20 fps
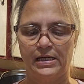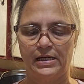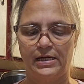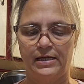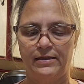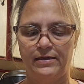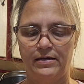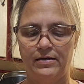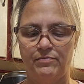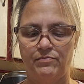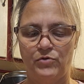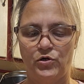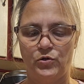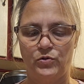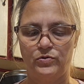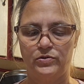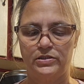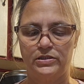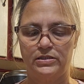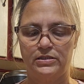I think
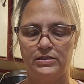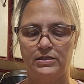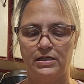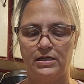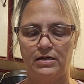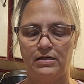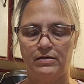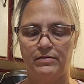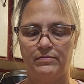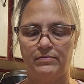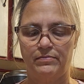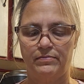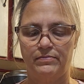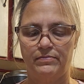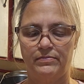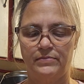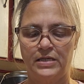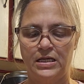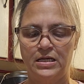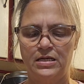most
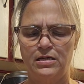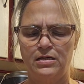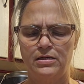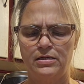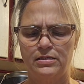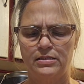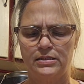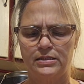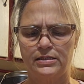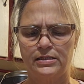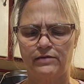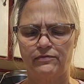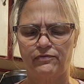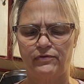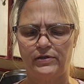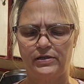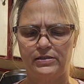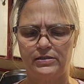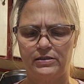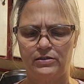
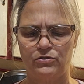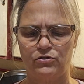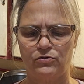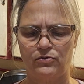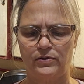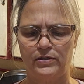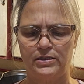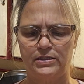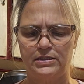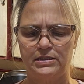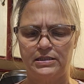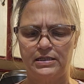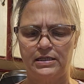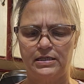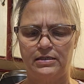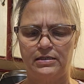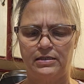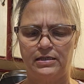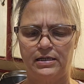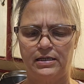stuffies and toys
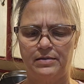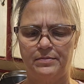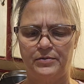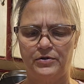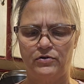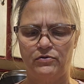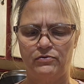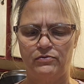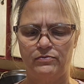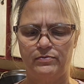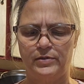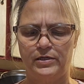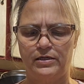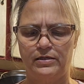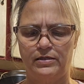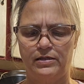in amigurumi,